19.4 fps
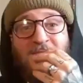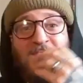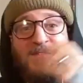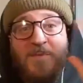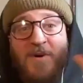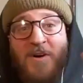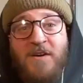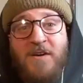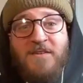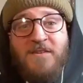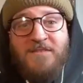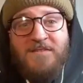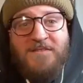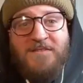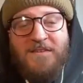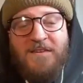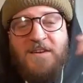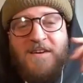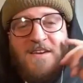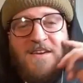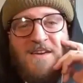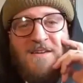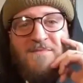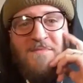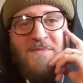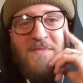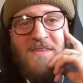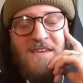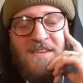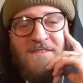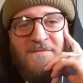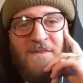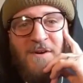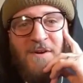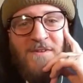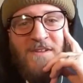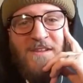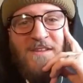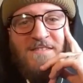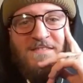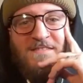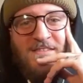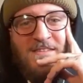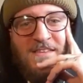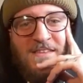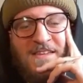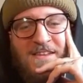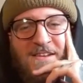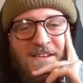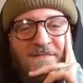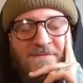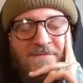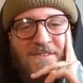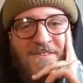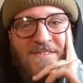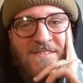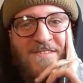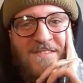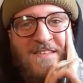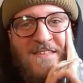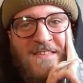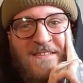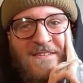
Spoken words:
Tobias. I am the vocalist in Lovelost.